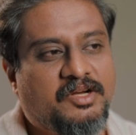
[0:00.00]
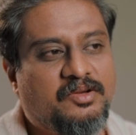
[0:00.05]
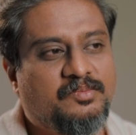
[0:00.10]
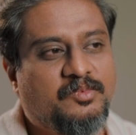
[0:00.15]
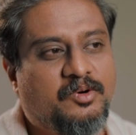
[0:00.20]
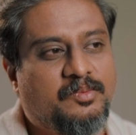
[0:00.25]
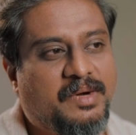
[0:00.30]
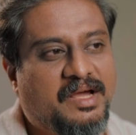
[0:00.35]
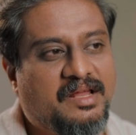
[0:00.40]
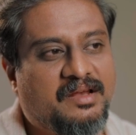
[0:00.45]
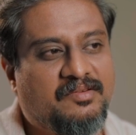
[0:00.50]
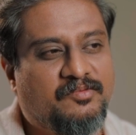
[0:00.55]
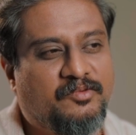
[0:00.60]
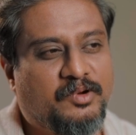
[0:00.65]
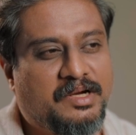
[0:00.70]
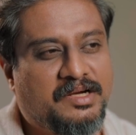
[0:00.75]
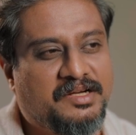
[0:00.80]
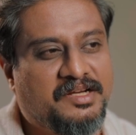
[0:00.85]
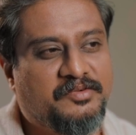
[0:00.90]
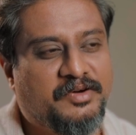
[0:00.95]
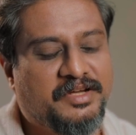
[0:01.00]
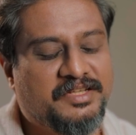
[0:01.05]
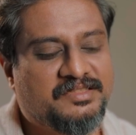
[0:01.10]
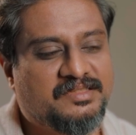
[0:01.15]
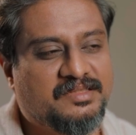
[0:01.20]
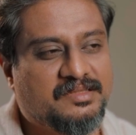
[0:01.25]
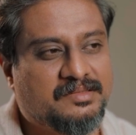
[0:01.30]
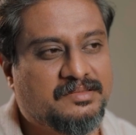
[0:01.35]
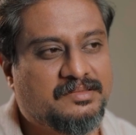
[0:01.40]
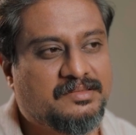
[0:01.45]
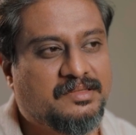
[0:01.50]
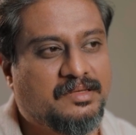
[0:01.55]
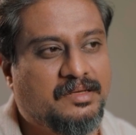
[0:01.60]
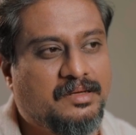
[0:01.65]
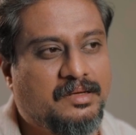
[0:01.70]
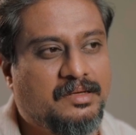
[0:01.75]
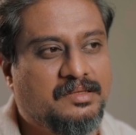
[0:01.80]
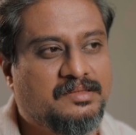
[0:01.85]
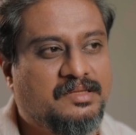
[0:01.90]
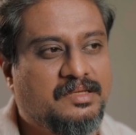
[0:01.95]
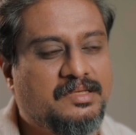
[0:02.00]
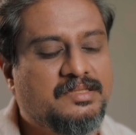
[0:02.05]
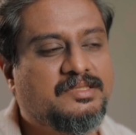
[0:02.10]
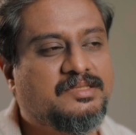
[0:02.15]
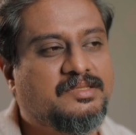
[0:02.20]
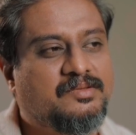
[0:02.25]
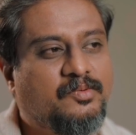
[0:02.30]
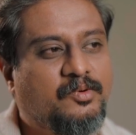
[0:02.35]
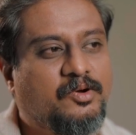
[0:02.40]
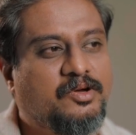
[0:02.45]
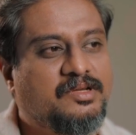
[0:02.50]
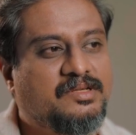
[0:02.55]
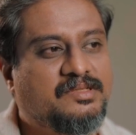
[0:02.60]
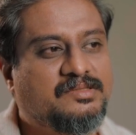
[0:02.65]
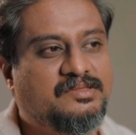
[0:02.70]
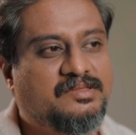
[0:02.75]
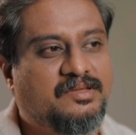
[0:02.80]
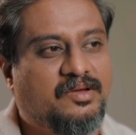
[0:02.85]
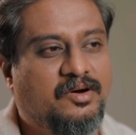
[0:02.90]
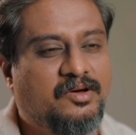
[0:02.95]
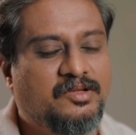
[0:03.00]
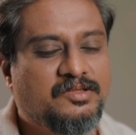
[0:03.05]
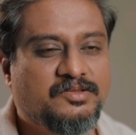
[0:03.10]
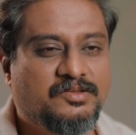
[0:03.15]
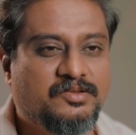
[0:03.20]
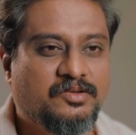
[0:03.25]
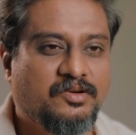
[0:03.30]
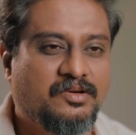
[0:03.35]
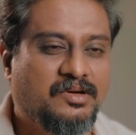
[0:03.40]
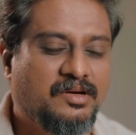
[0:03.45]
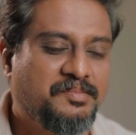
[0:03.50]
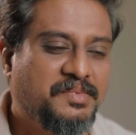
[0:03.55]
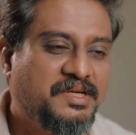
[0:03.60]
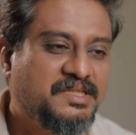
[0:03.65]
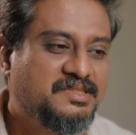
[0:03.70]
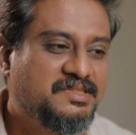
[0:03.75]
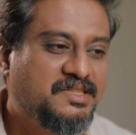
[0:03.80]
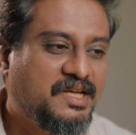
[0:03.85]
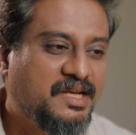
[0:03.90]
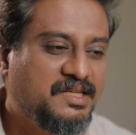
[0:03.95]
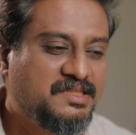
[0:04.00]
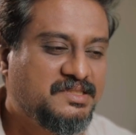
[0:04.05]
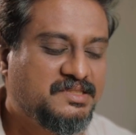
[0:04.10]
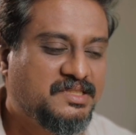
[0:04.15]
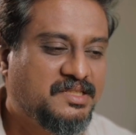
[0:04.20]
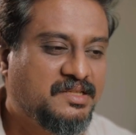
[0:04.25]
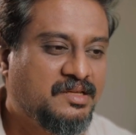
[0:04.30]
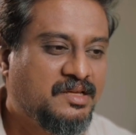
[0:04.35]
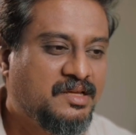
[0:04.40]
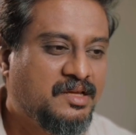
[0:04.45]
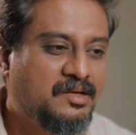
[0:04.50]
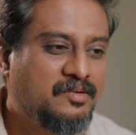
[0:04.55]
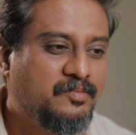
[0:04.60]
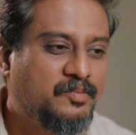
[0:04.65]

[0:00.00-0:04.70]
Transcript: to mobile devices, this was also a bit challenging